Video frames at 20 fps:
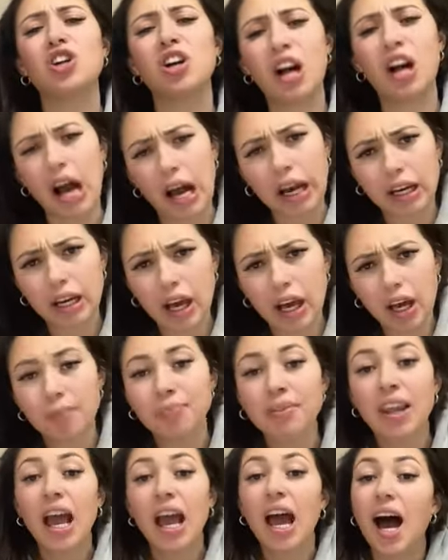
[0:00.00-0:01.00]
kinda.
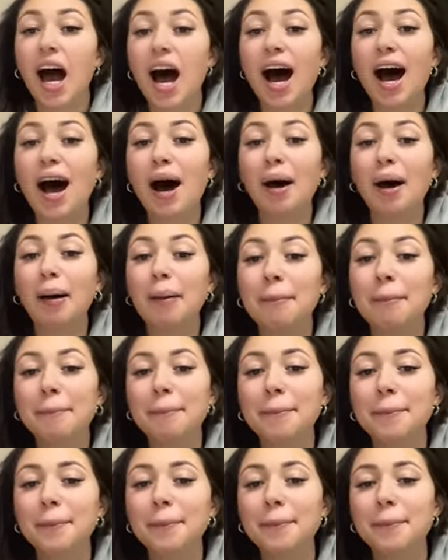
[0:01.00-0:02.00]

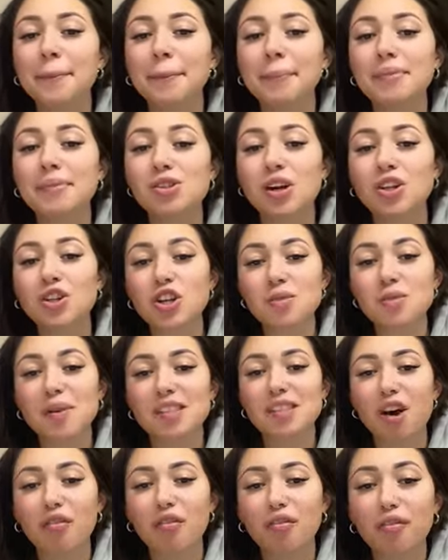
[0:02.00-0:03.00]
So I trust
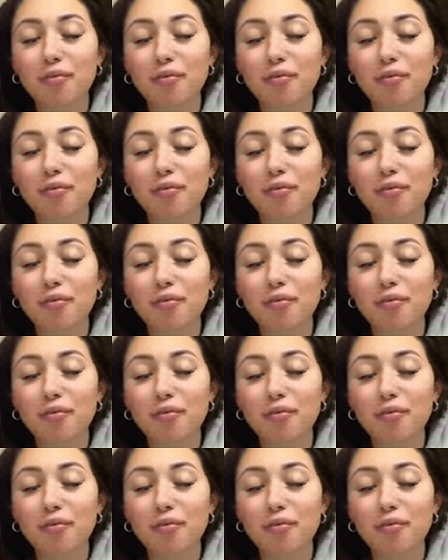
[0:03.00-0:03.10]
myself.